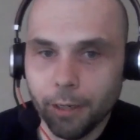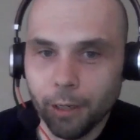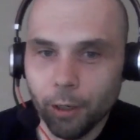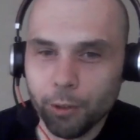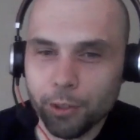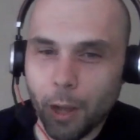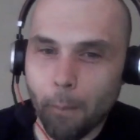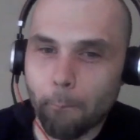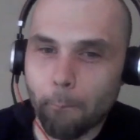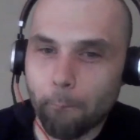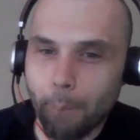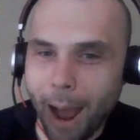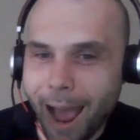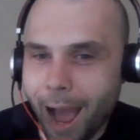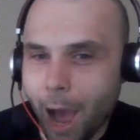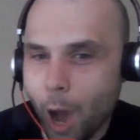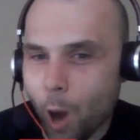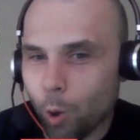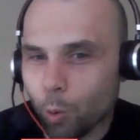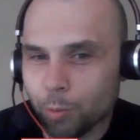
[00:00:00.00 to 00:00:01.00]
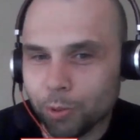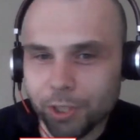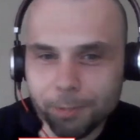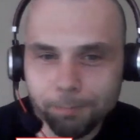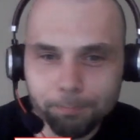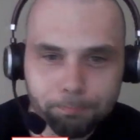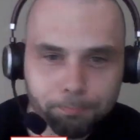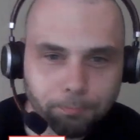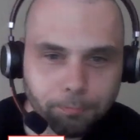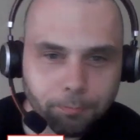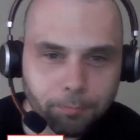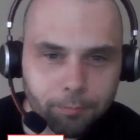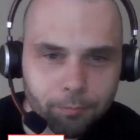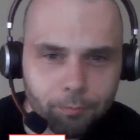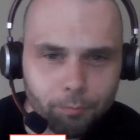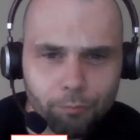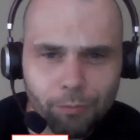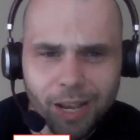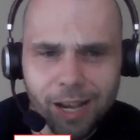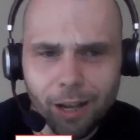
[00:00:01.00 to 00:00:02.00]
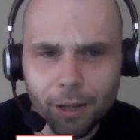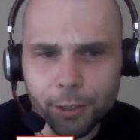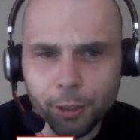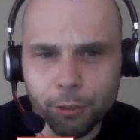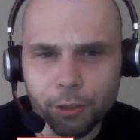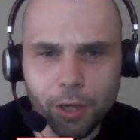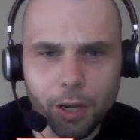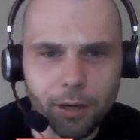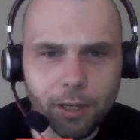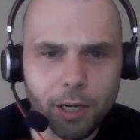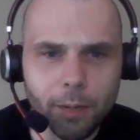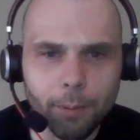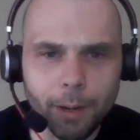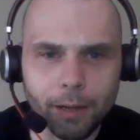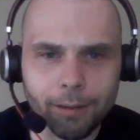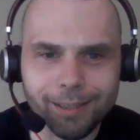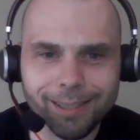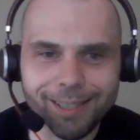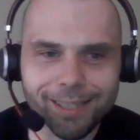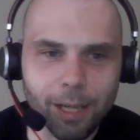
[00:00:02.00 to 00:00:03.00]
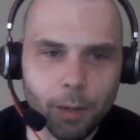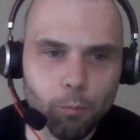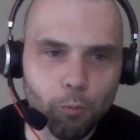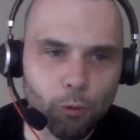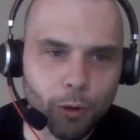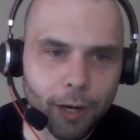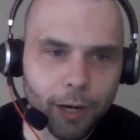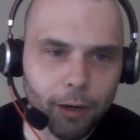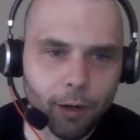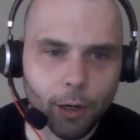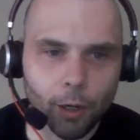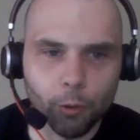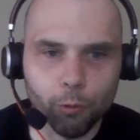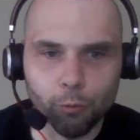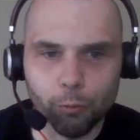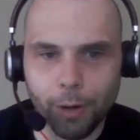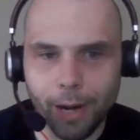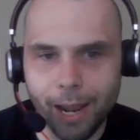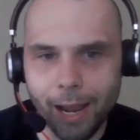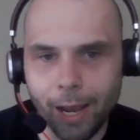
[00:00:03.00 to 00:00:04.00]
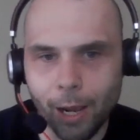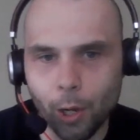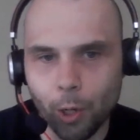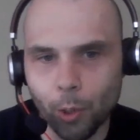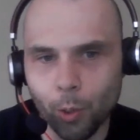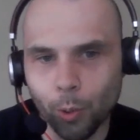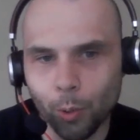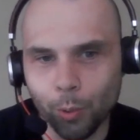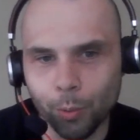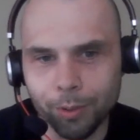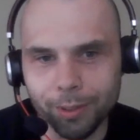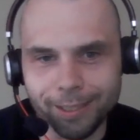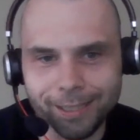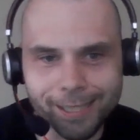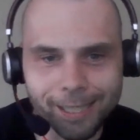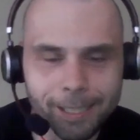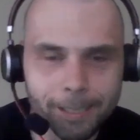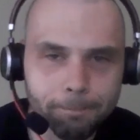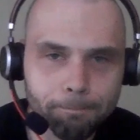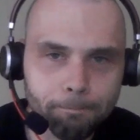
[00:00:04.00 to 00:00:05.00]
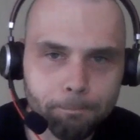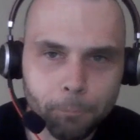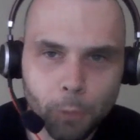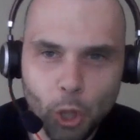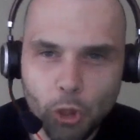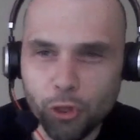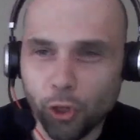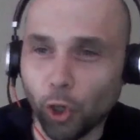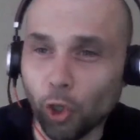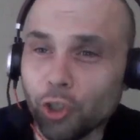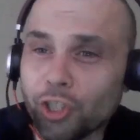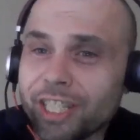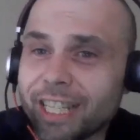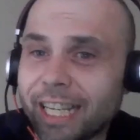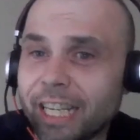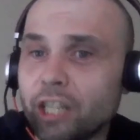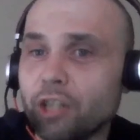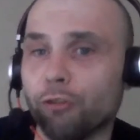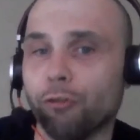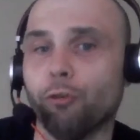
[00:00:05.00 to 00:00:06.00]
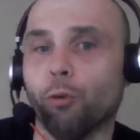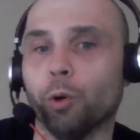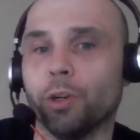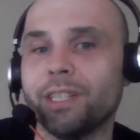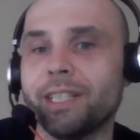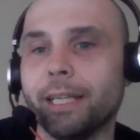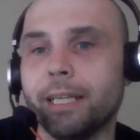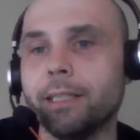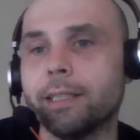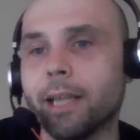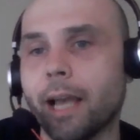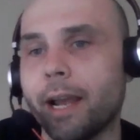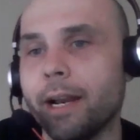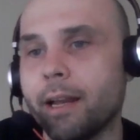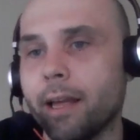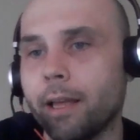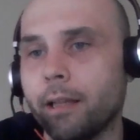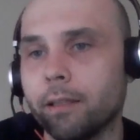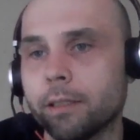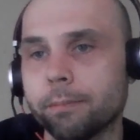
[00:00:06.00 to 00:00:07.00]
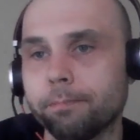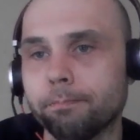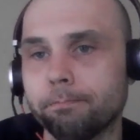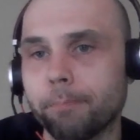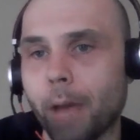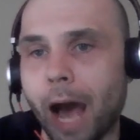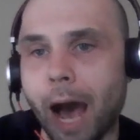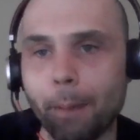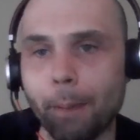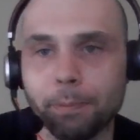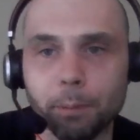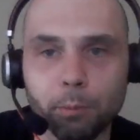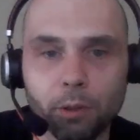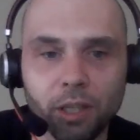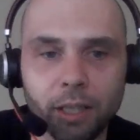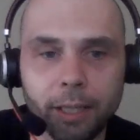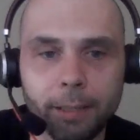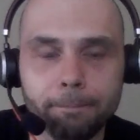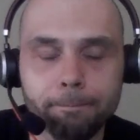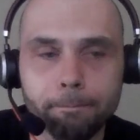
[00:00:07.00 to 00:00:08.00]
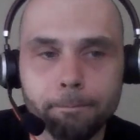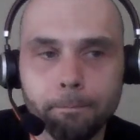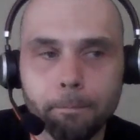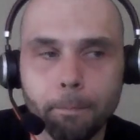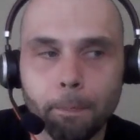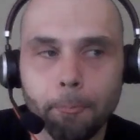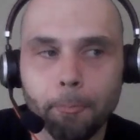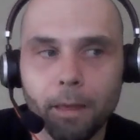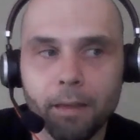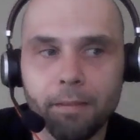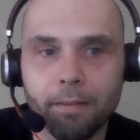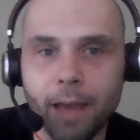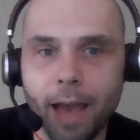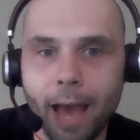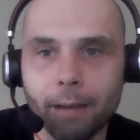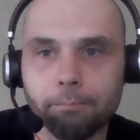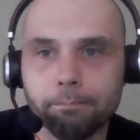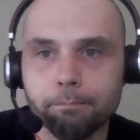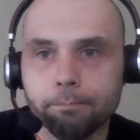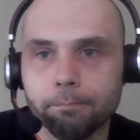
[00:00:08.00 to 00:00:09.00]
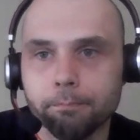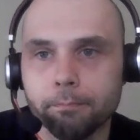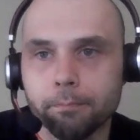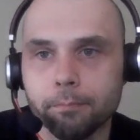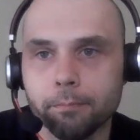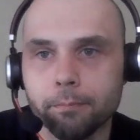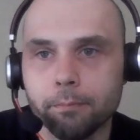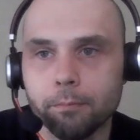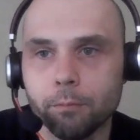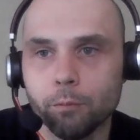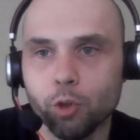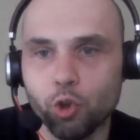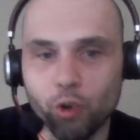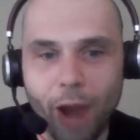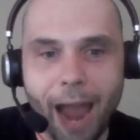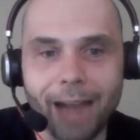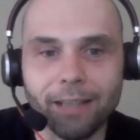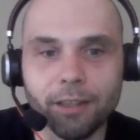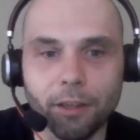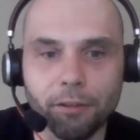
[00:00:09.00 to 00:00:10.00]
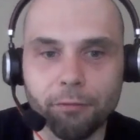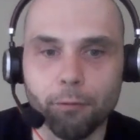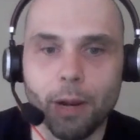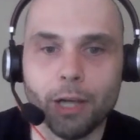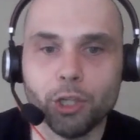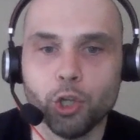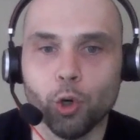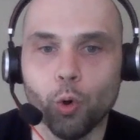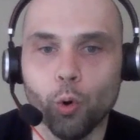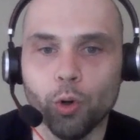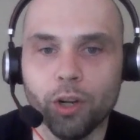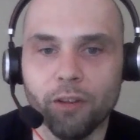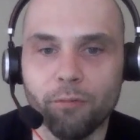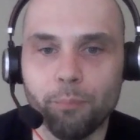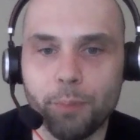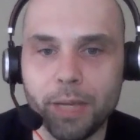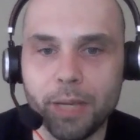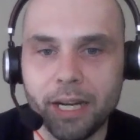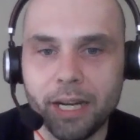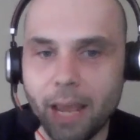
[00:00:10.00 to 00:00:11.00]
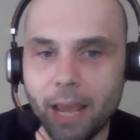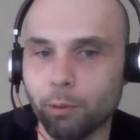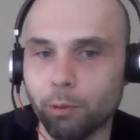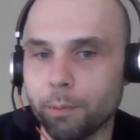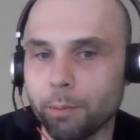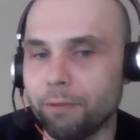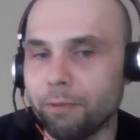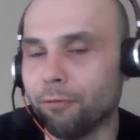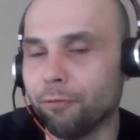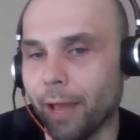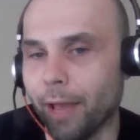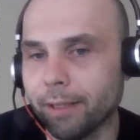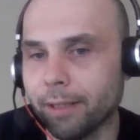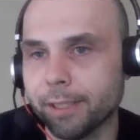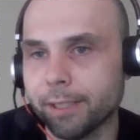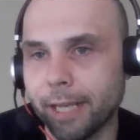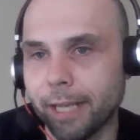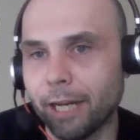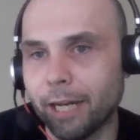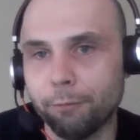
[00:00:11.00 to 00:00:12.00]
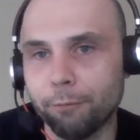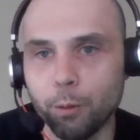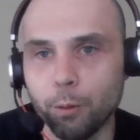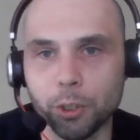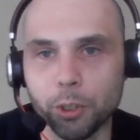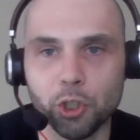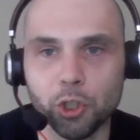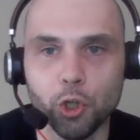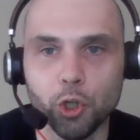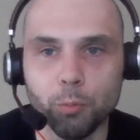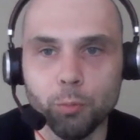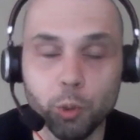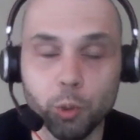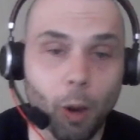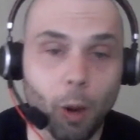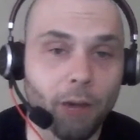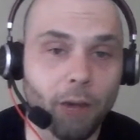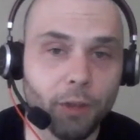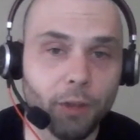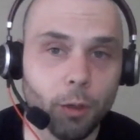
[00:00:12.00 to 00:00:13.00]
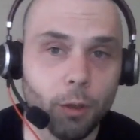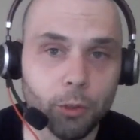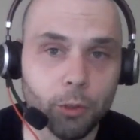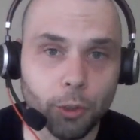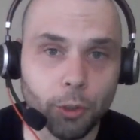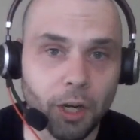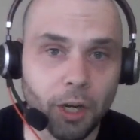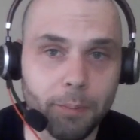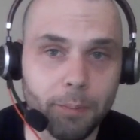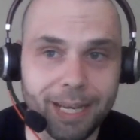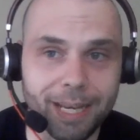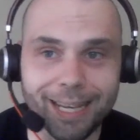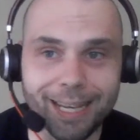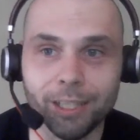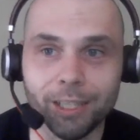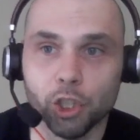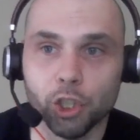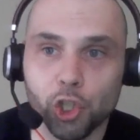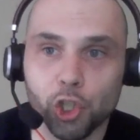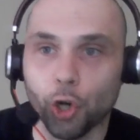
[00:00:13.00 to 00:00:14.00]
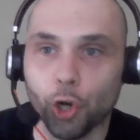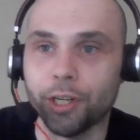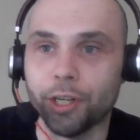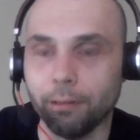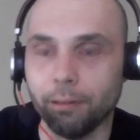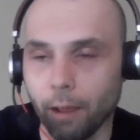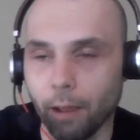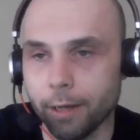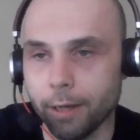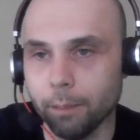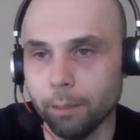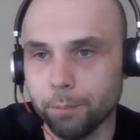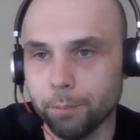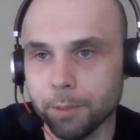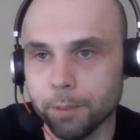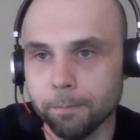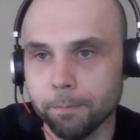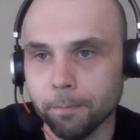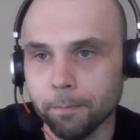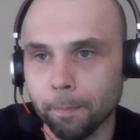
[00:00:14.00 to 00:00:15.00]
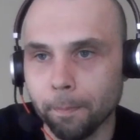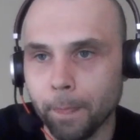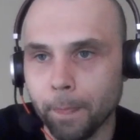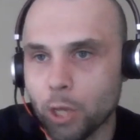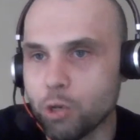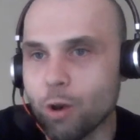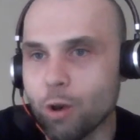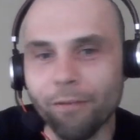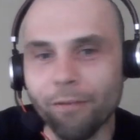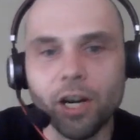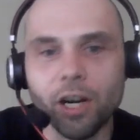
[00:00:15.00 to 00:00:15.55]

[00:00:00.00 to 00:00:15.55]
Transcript: there's about, you're talking about somewhere around 13 to 14 tight ends optimally that crack the threshold of being able to be flexed. And if you assume 12 of those are going to be in starting lineups, you